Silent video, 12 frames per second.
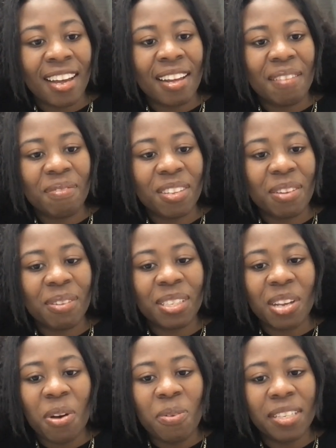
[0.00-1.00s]
Um,
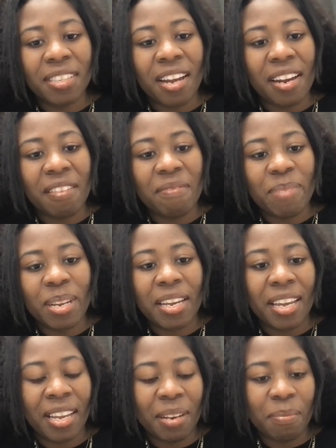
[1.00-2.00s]
so it's always kind of
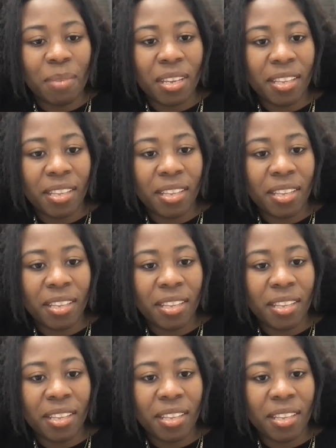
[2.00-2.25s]
been in